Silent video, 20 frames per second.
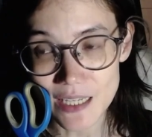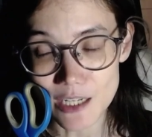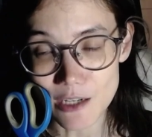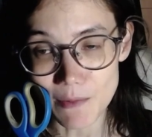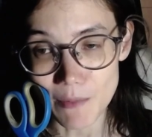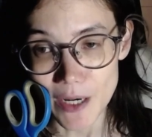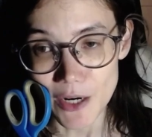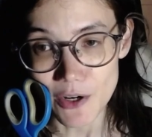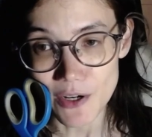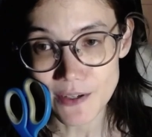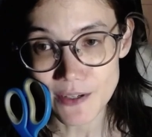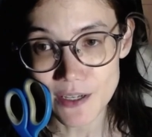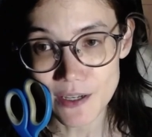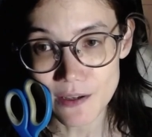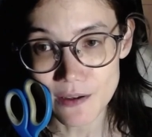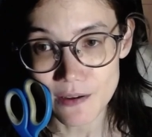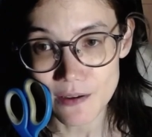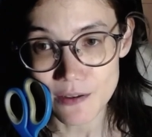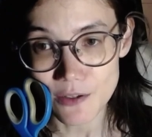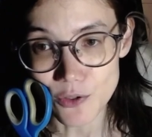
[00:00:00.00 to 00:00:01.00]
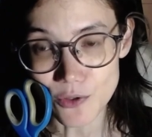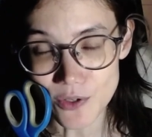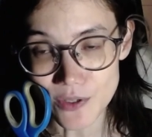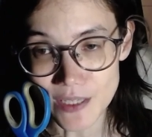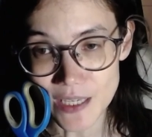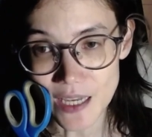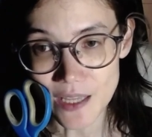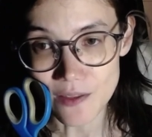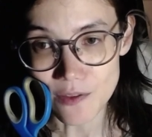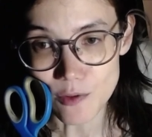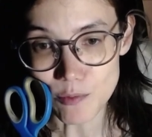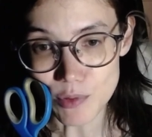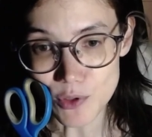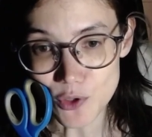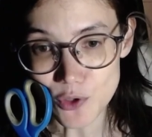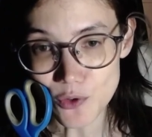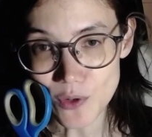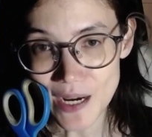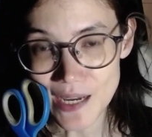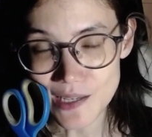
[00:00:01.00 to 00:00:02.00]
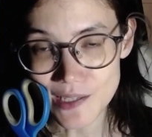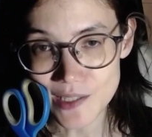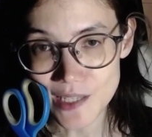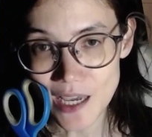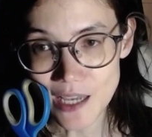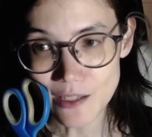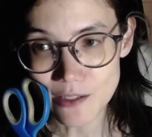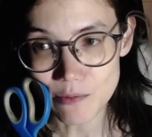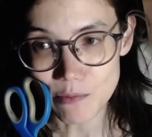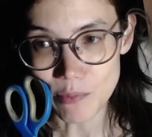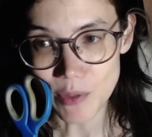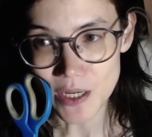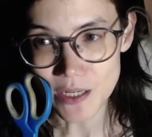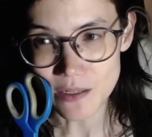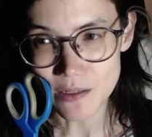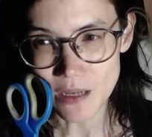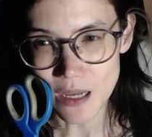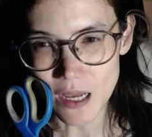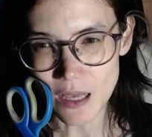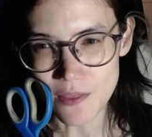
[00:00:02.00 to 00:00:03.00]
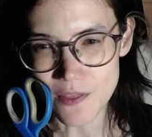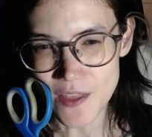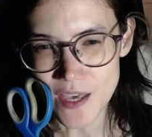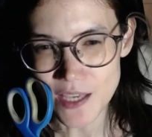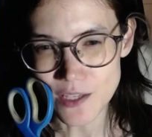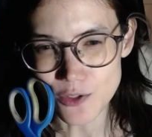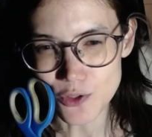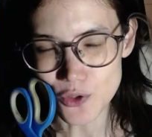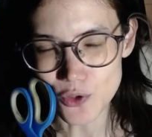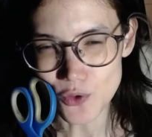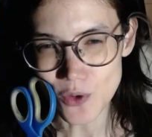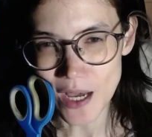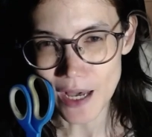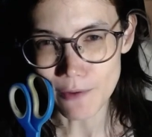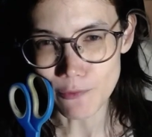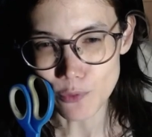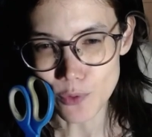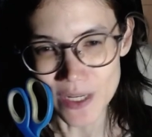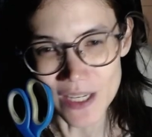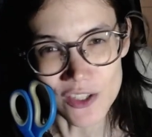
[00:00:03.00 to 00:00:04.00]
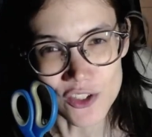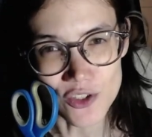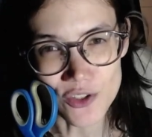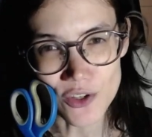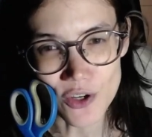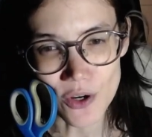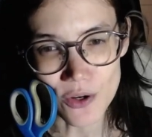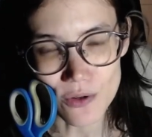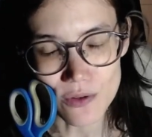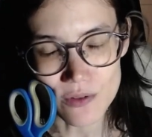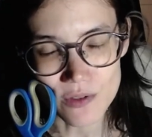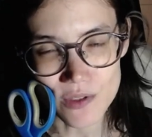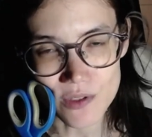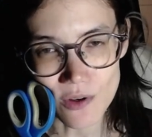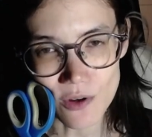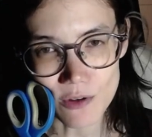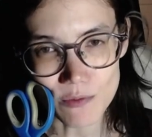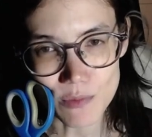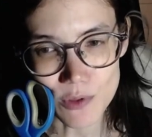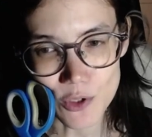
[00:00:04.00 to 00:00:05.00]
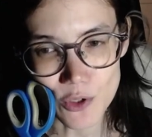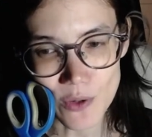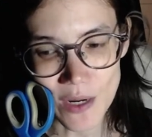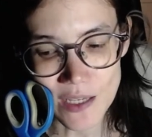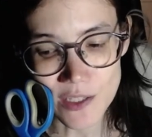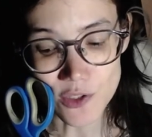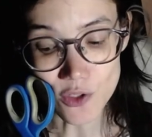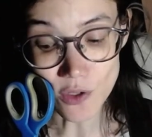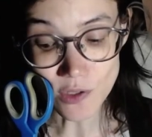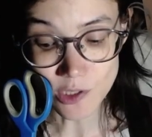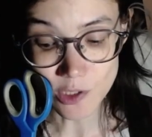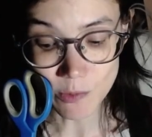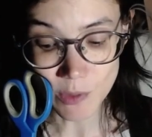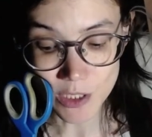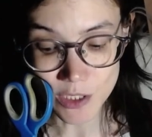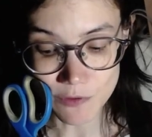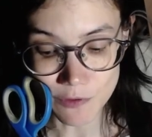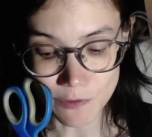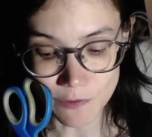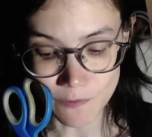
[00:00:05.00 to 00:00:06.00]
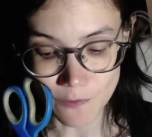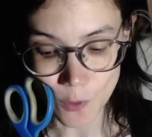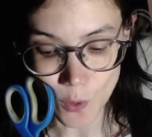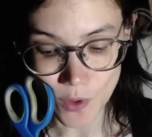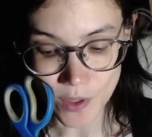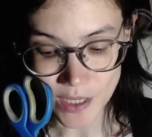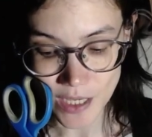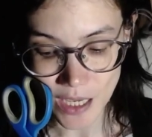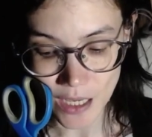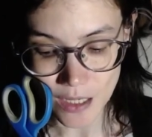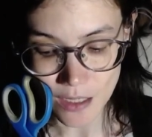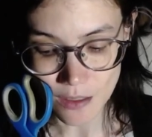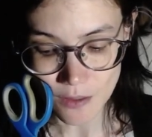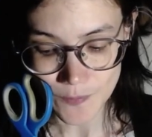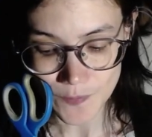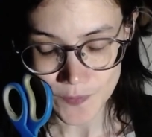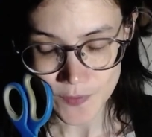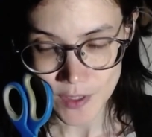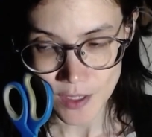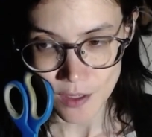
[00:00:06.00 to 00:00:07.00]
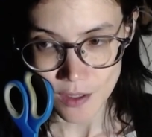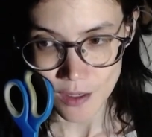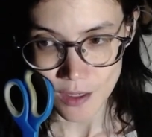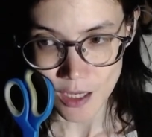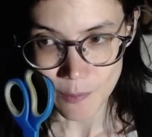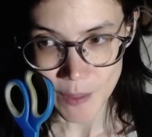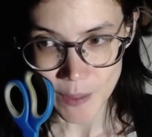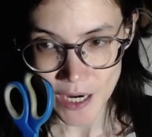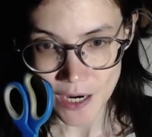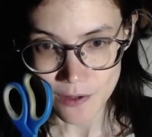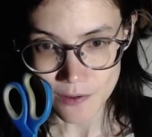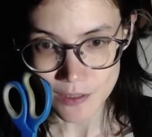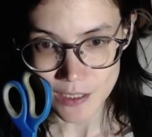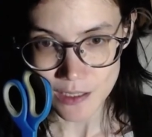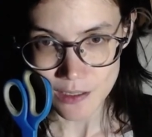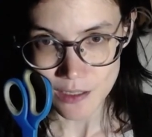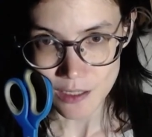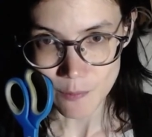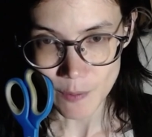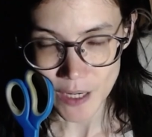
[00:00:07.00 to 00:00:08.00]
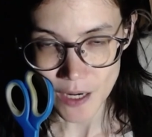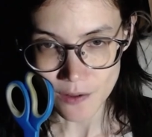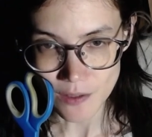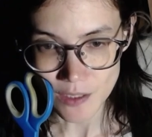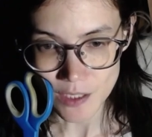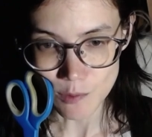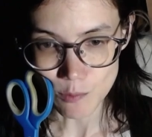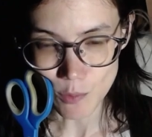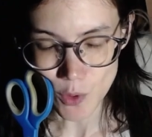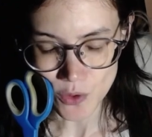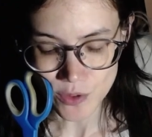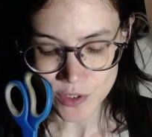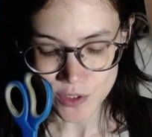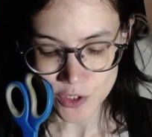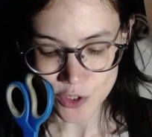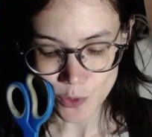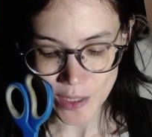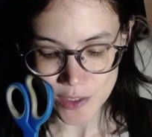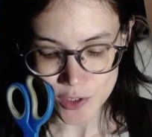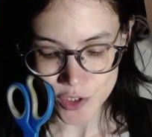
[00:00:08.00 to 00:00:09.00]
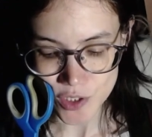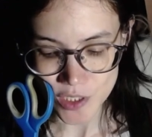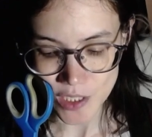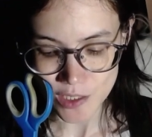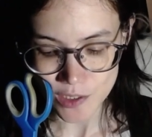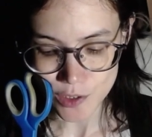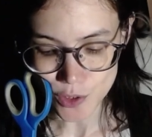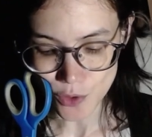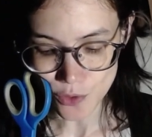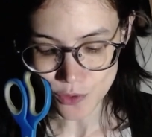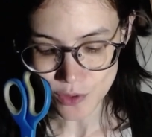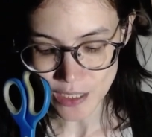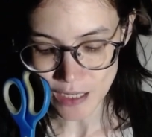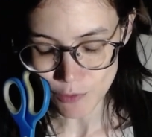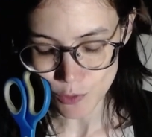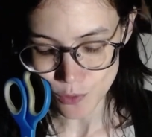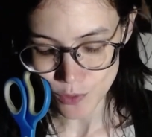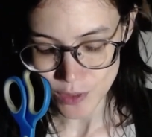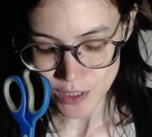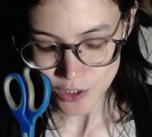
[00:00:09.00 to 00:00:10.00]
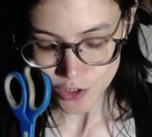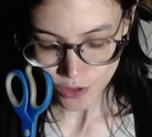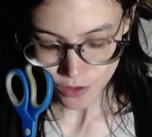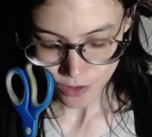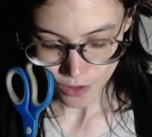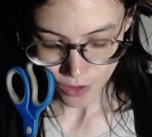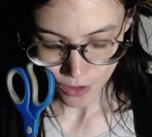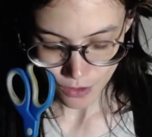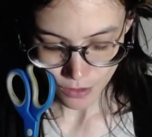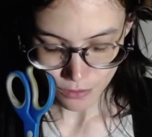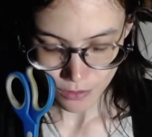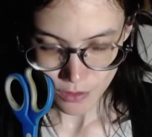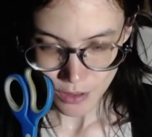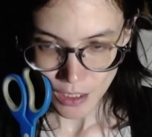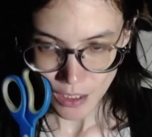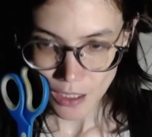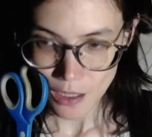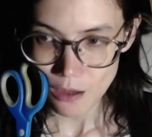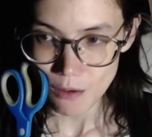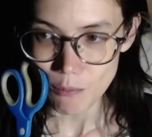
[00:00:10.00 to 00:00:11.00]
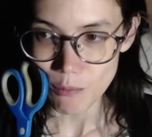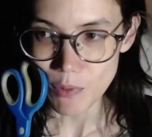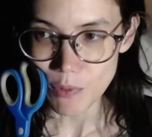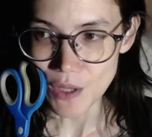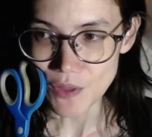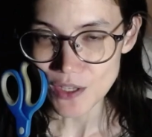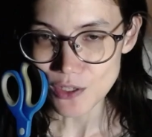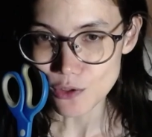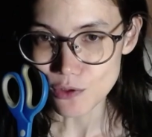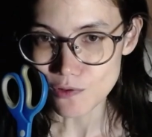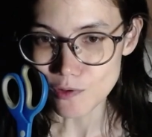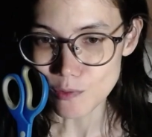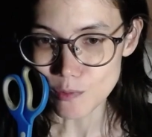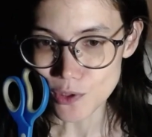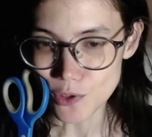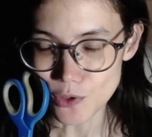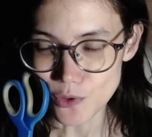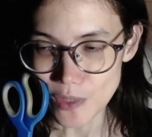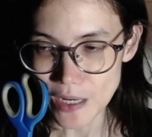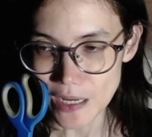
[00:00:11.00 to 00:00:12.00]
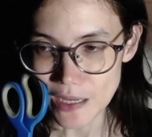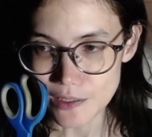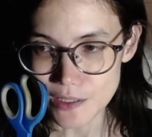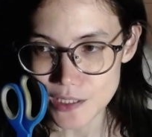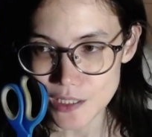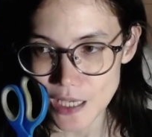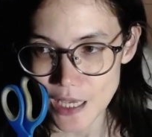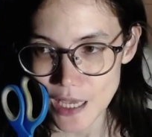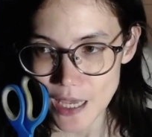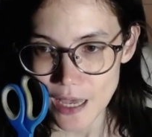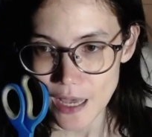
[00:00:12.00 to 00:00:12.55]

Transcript: In America, you can get the Blu-ray set, but they do have region codes on Blu-rays, not so much for 4K, apparently. Apparently most UHDs don't have a region code, but they do for Blu-rays.